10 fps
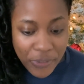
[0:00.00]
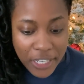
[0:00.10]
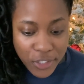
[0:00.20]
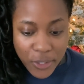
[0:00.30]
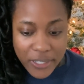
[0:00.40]

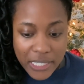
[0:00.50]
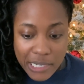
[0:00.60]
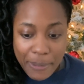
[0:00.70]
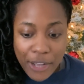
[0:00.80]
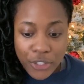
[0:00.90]
So this is
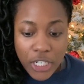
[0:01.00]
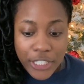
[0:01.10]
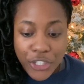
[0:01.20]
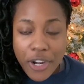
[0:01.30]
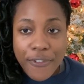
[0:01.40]
about
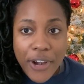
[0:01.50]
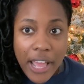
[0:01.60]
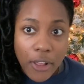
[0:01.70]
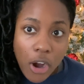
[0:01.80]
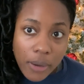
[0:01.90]
Jennifer
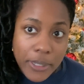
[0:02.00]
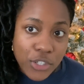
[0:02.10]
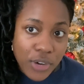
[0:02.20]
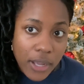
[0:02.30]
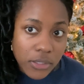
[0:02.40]
L. Armin
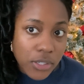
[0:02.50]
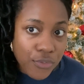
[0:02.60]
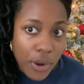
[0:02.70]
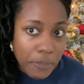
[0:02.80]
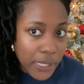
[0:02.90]
Trout's
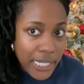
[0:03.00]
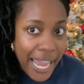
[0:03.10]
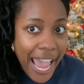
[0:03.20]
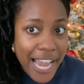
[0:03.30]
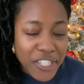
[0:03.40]
From Blood and
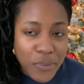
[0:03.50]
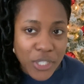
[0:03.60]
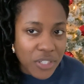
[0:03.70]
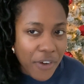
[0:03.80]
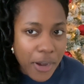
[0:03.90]
Ash, which
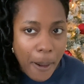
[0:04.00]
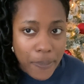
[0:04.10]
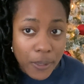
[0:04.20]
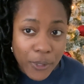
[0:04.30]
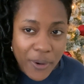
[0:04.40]
is a very
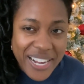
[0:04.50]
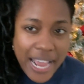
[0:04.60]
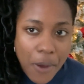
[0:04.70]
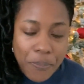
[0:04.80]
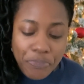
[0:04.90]
popular book right
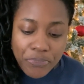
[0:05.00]
now.